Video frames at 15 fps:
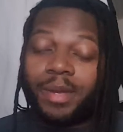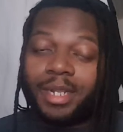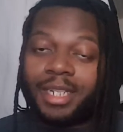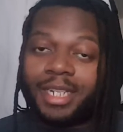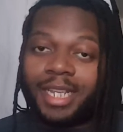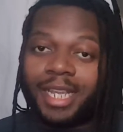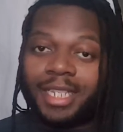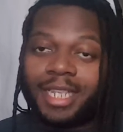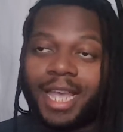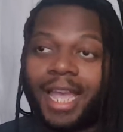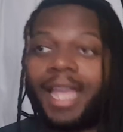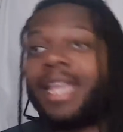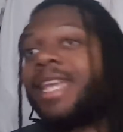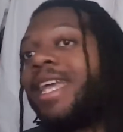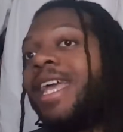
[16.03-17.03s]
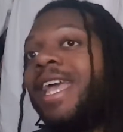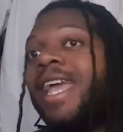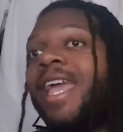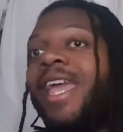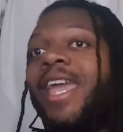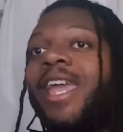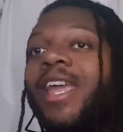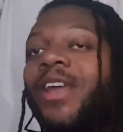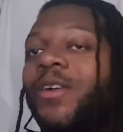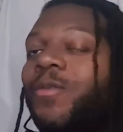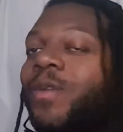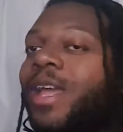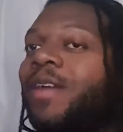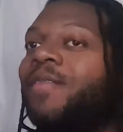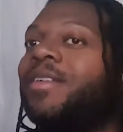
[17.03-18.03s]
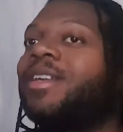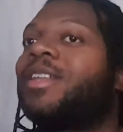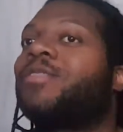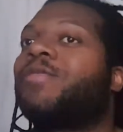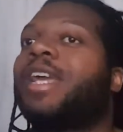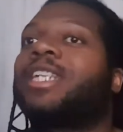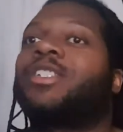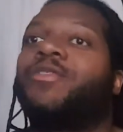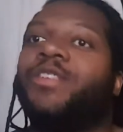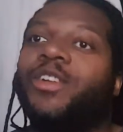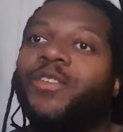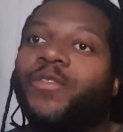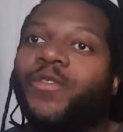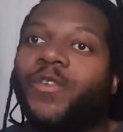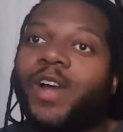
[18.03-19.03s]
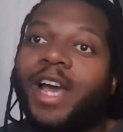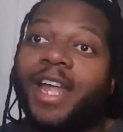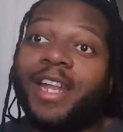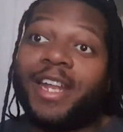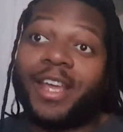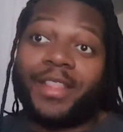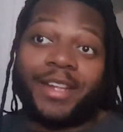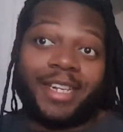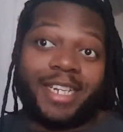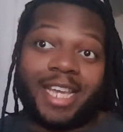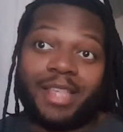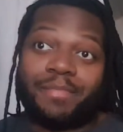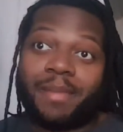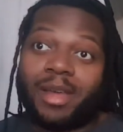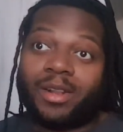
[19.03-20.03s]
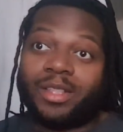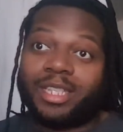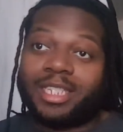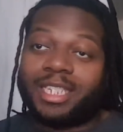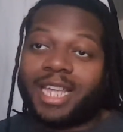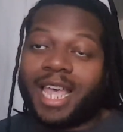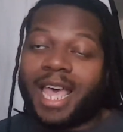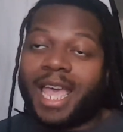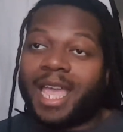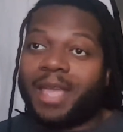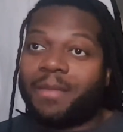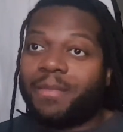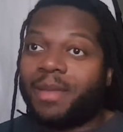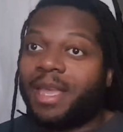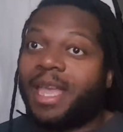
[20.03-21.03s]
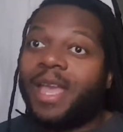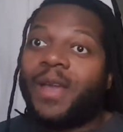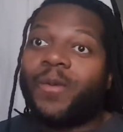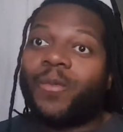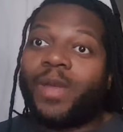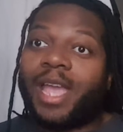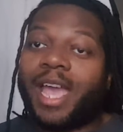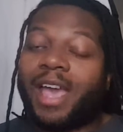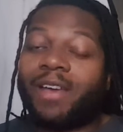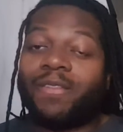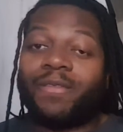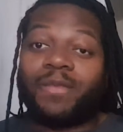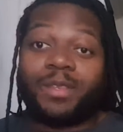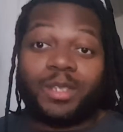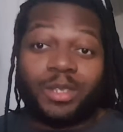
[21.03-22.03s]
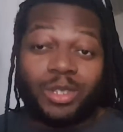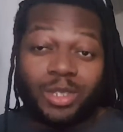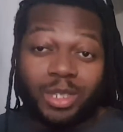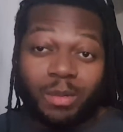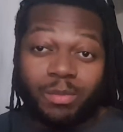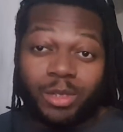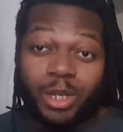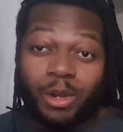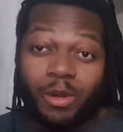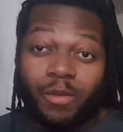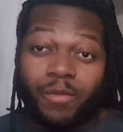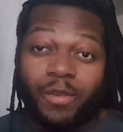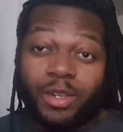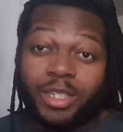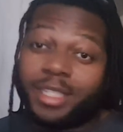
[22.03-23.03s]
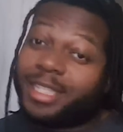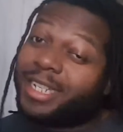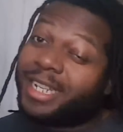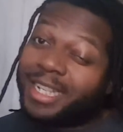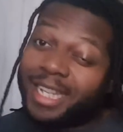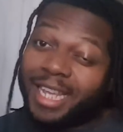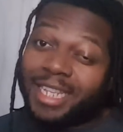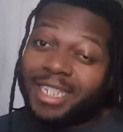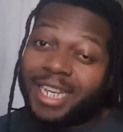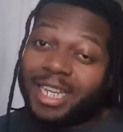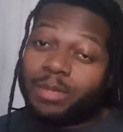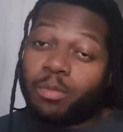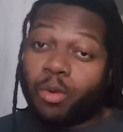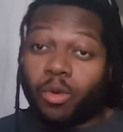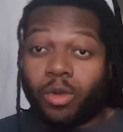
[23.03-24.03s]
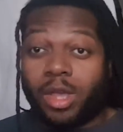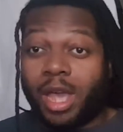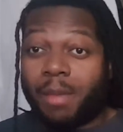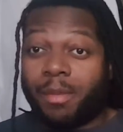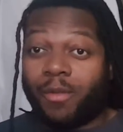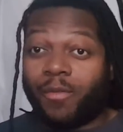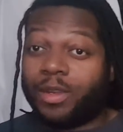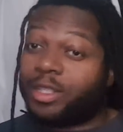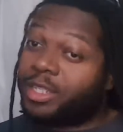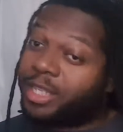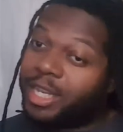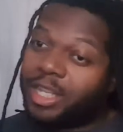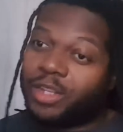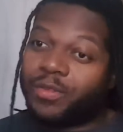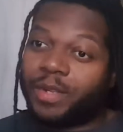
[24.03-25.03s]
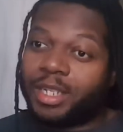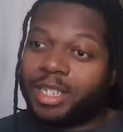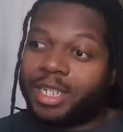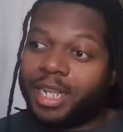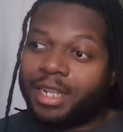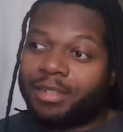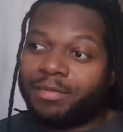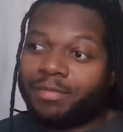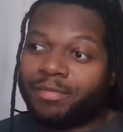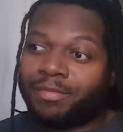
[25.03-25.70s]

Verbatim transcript: back to T X I. Here we have another reaction video for another Death Battle. This time we have Sub-Zero versus Glacius, Mortal Kombat versus Killer Instinct,